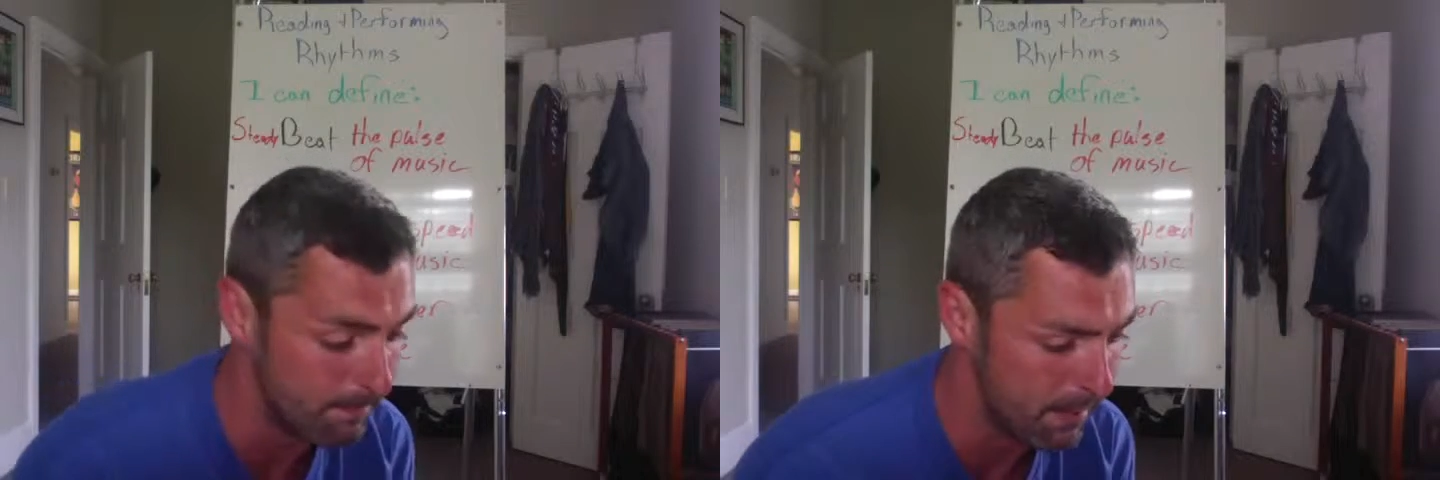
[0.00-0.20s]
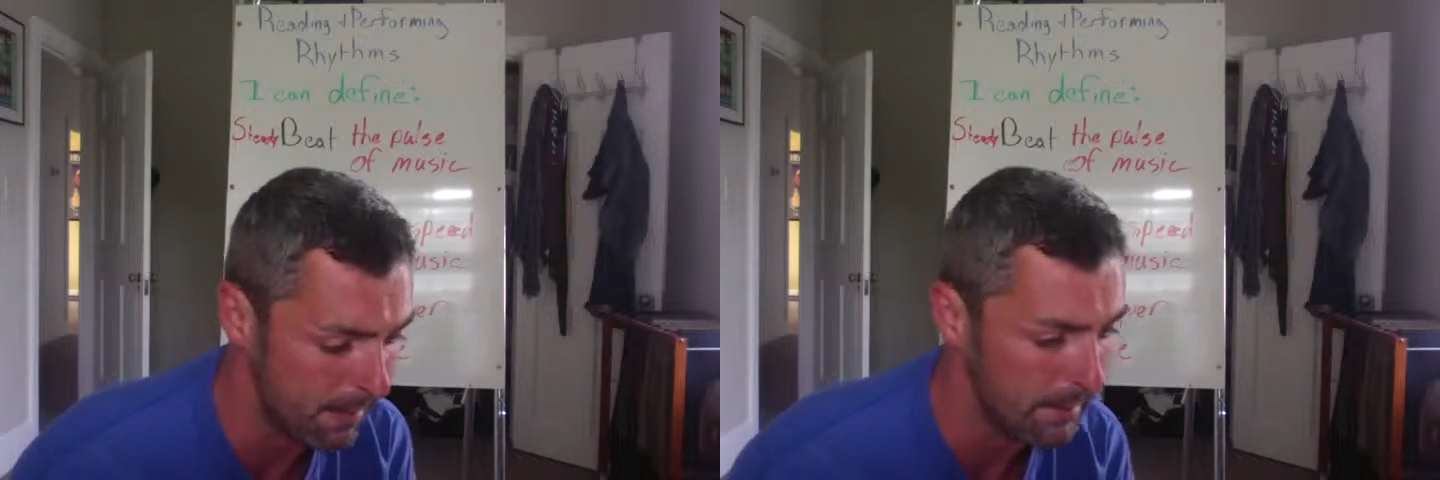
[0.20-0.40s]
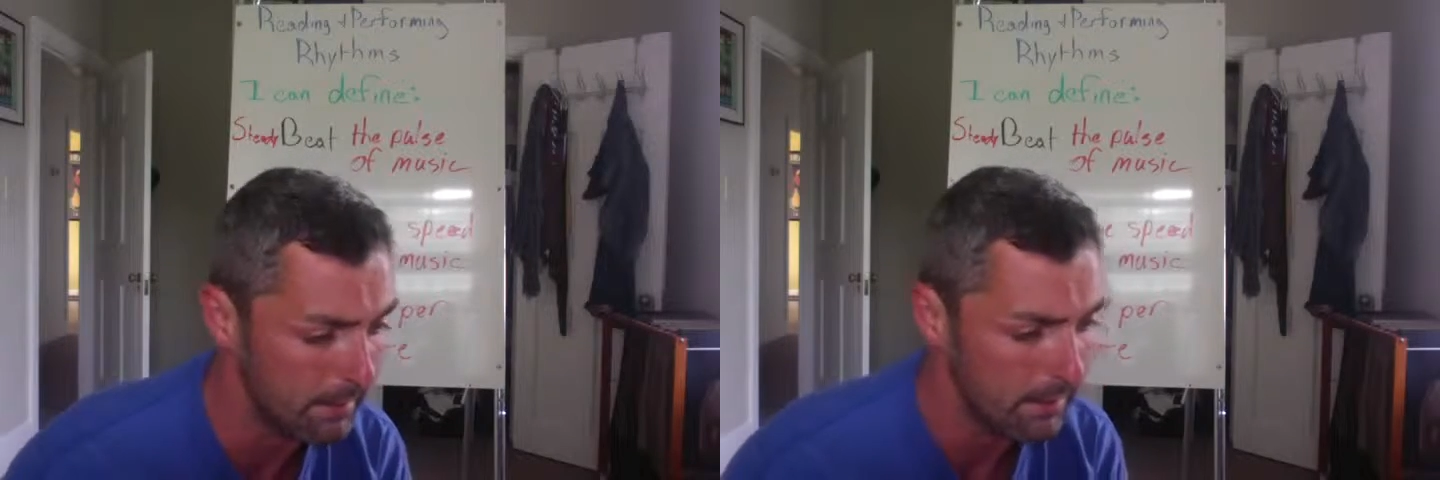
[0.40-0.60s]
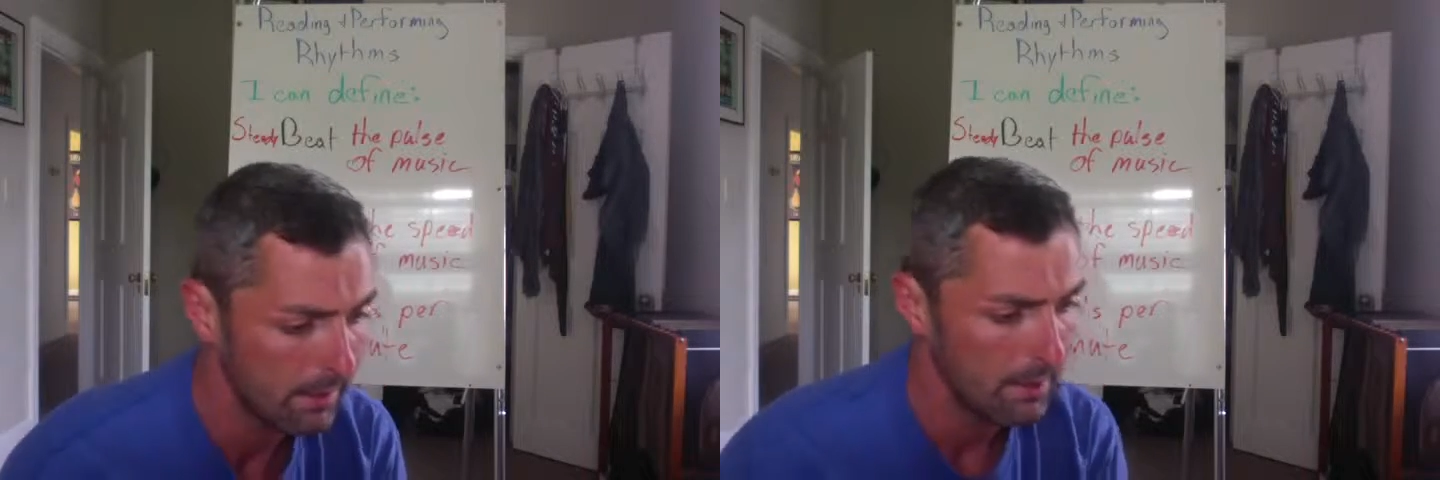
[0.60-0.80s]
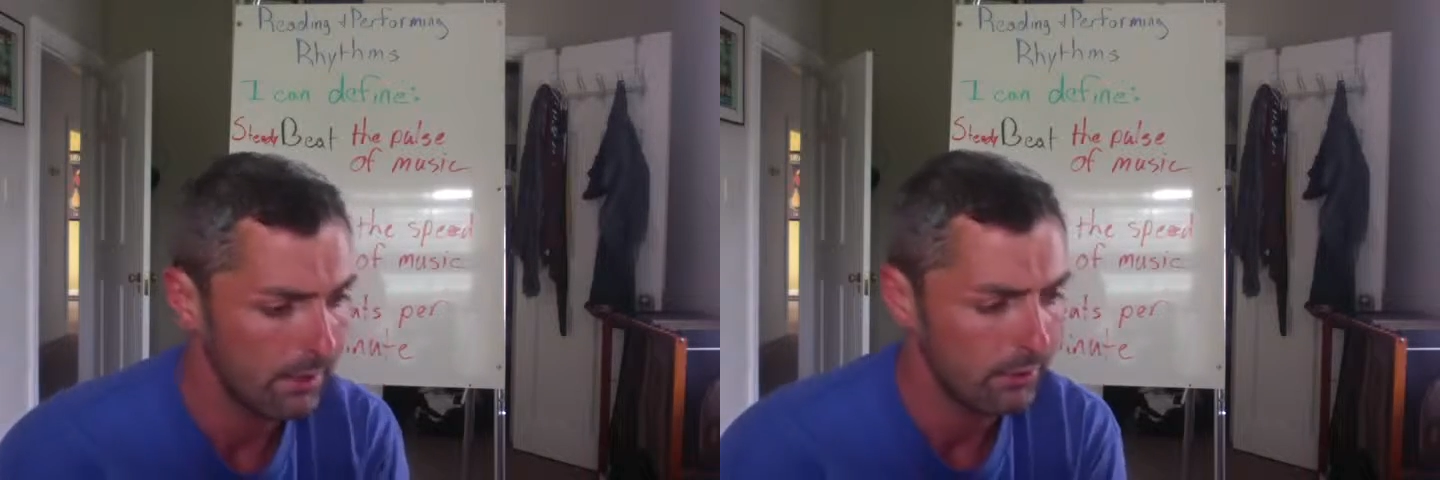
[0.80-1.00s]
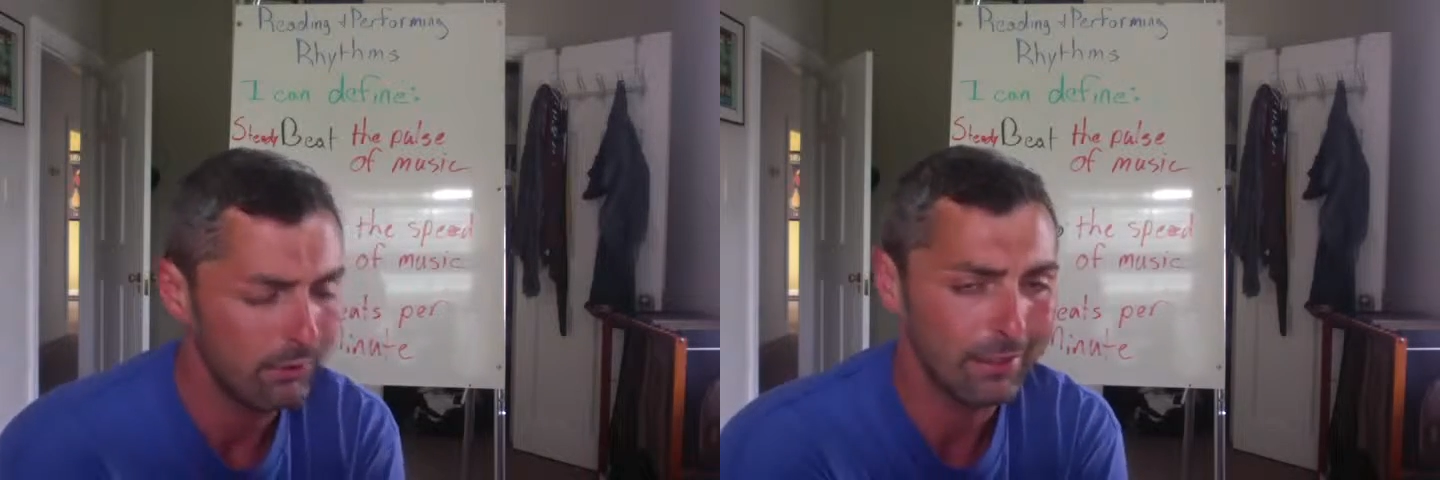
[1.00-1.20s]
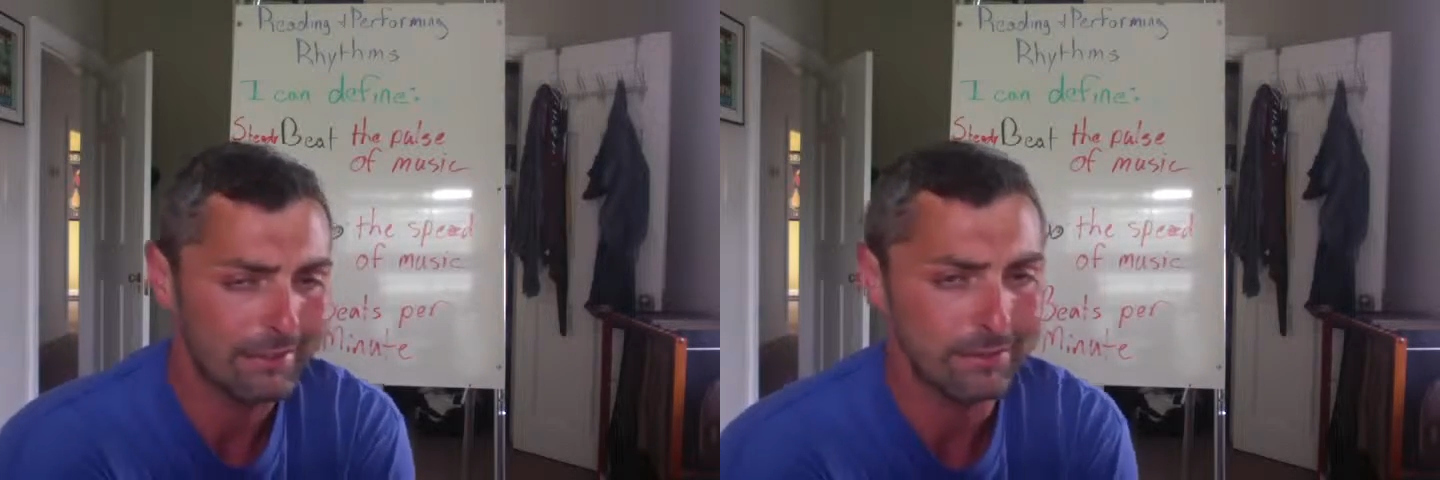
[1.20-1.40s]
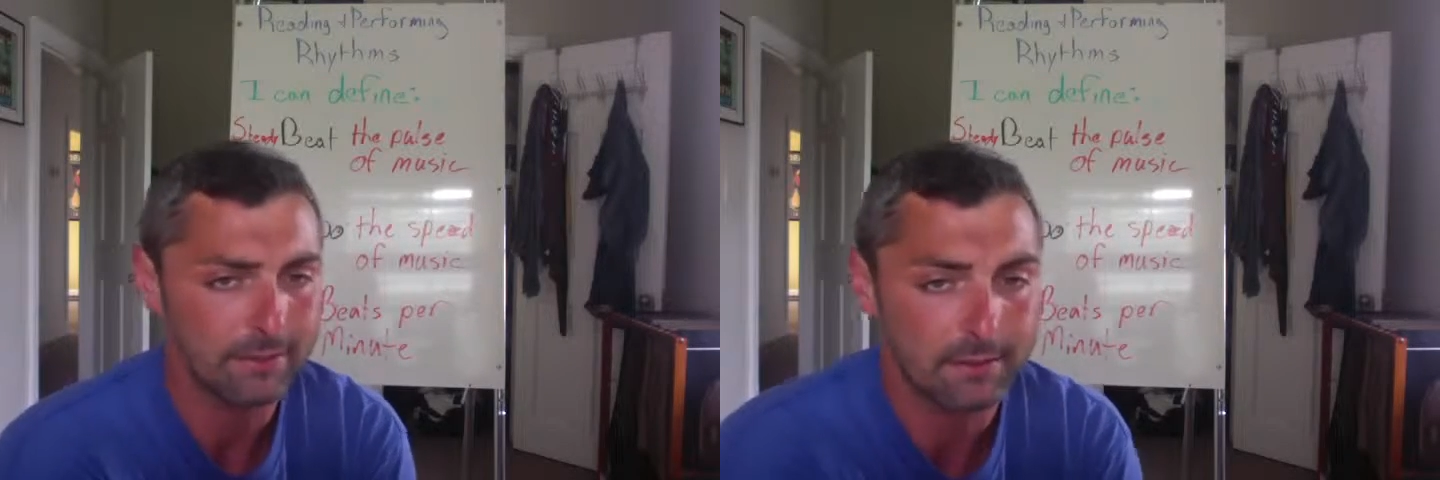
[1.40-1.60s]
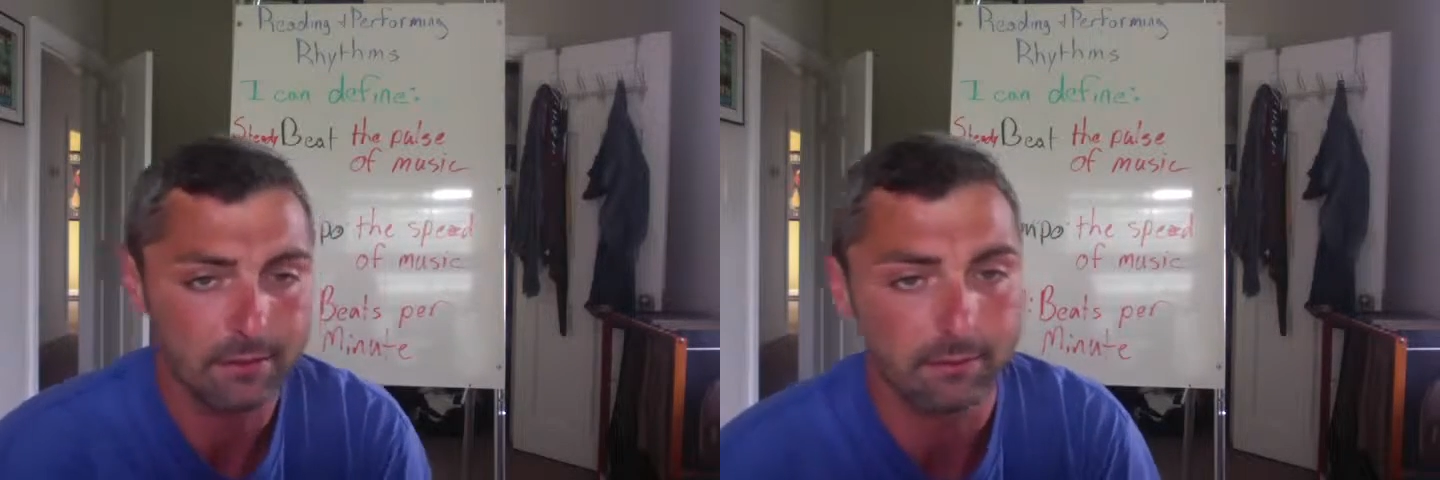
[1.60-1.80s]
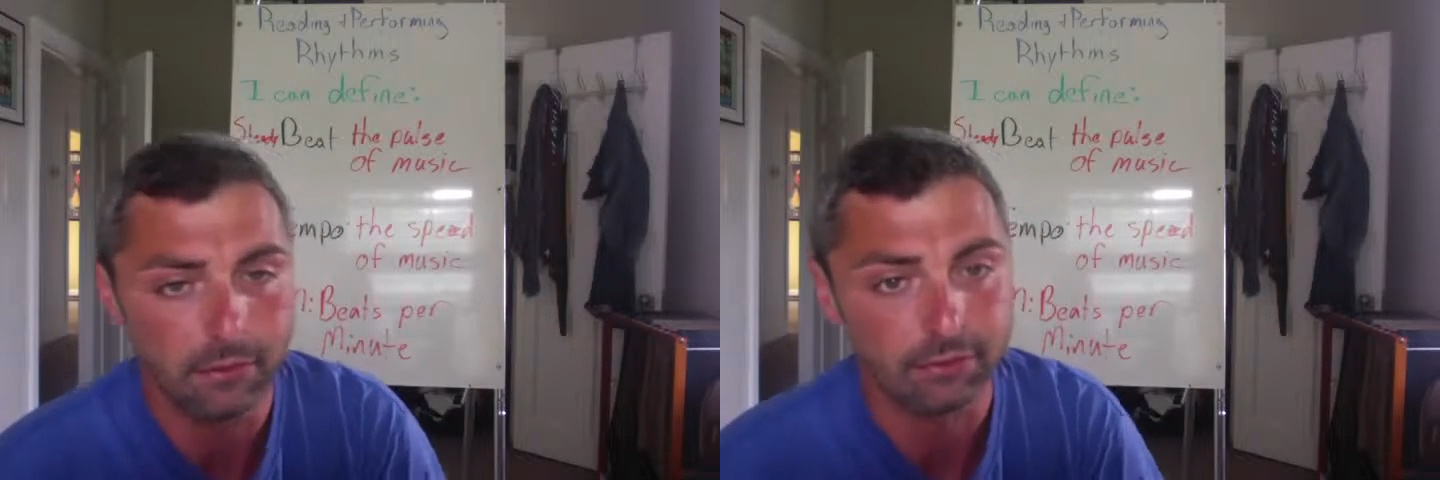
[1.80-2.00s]
band, you like to
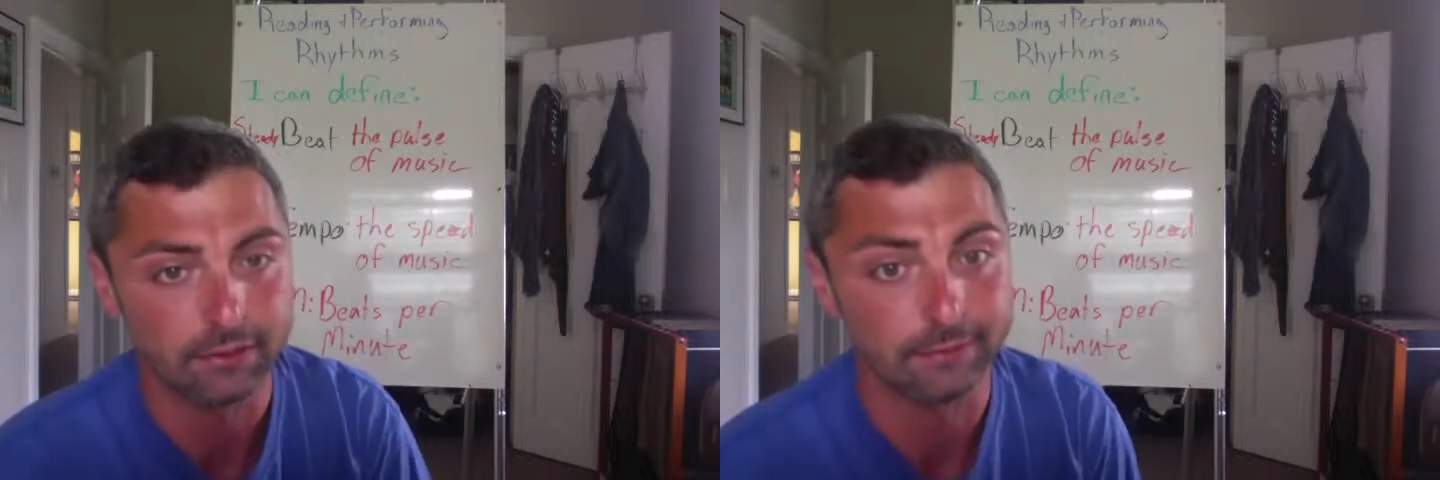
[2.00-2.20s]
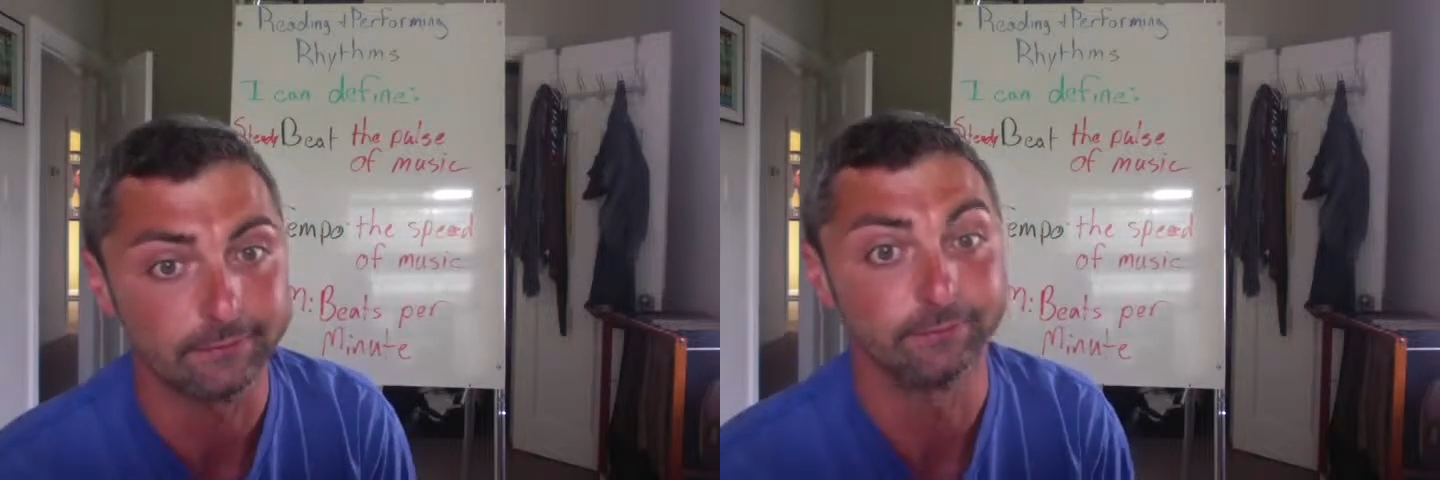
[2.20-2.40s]
listen to music.